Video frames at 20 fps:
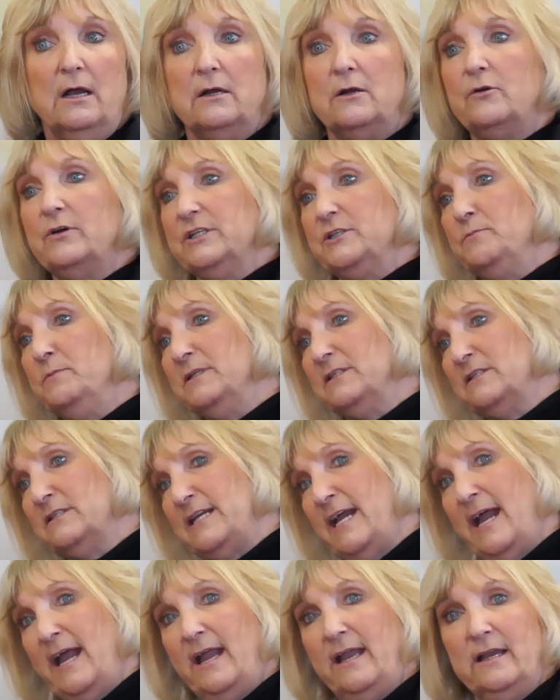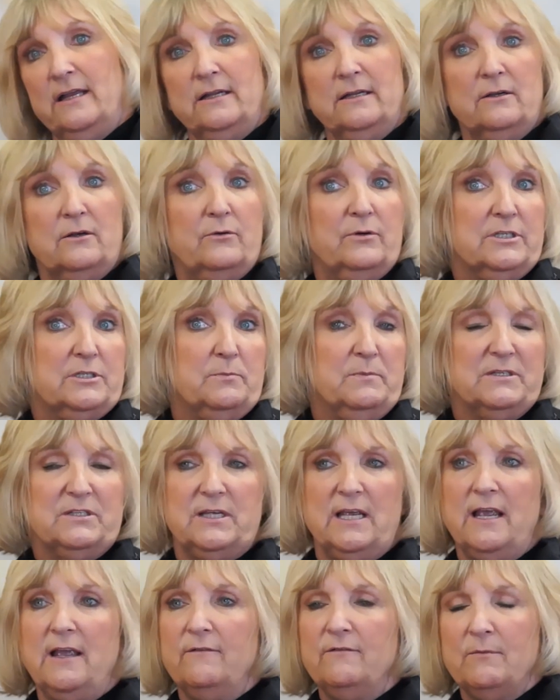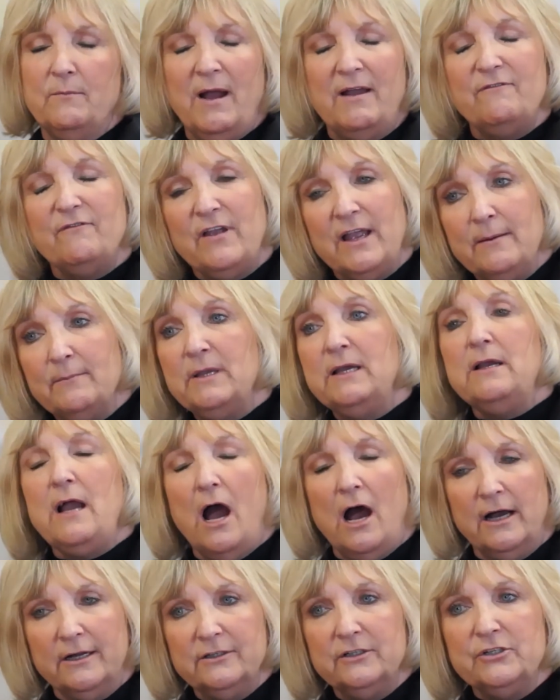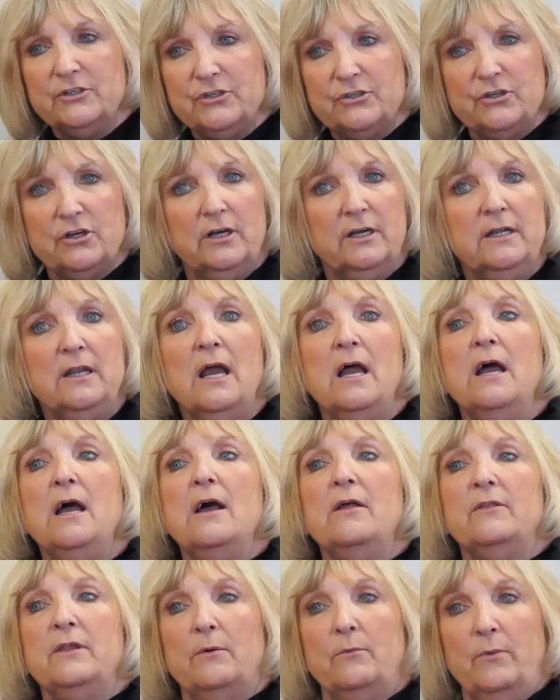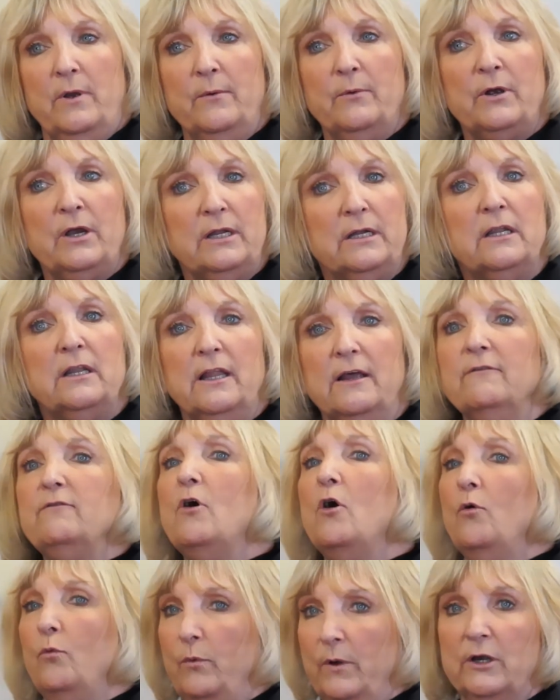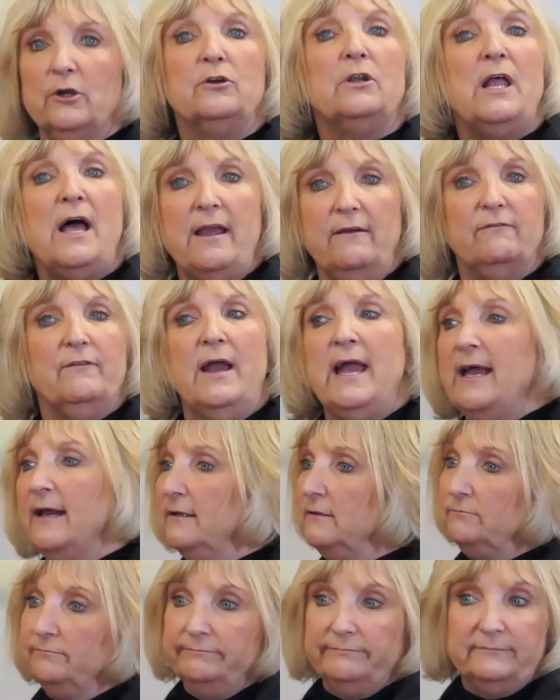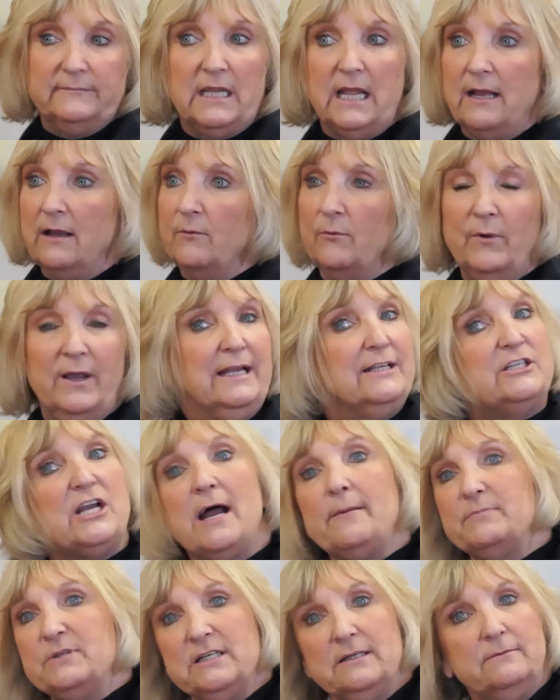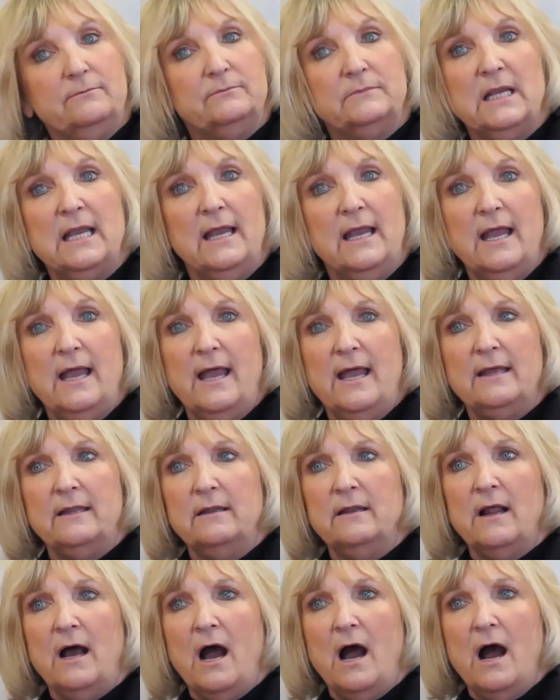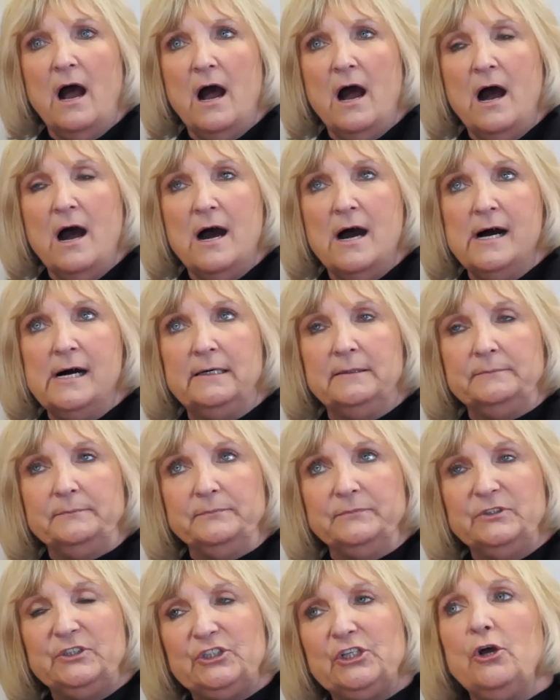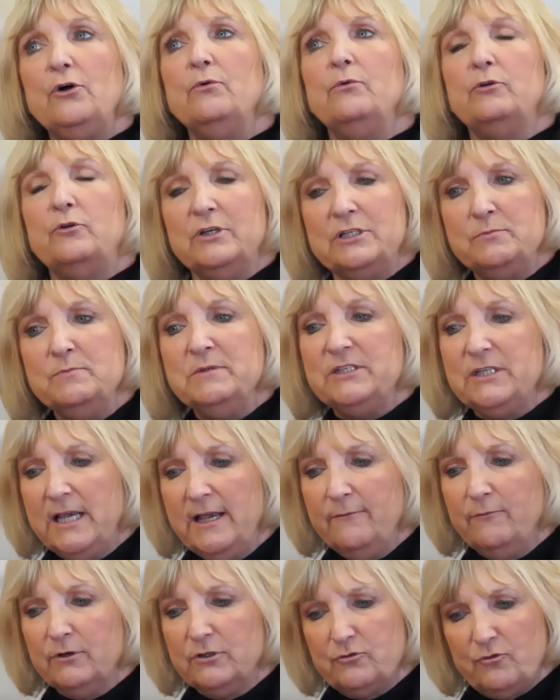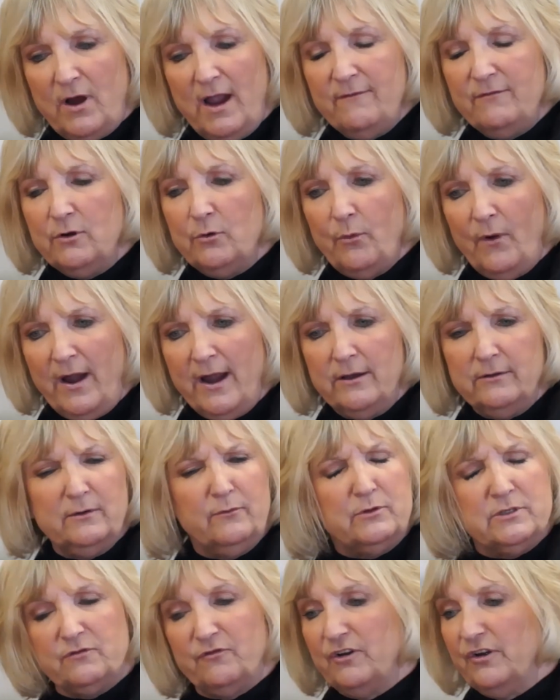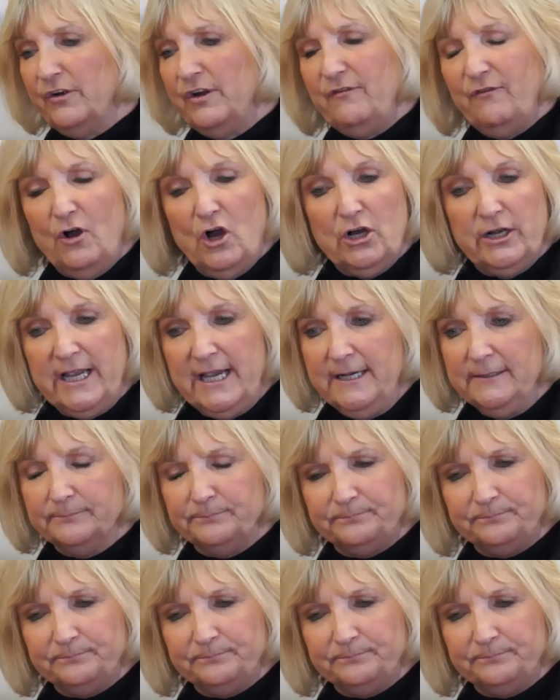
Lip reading: Christmas Day and Christmas Eve. And my family understood that we were going to live a weird life. And we adapted. And so Christmas Eve, we're driving around. It was very foggy.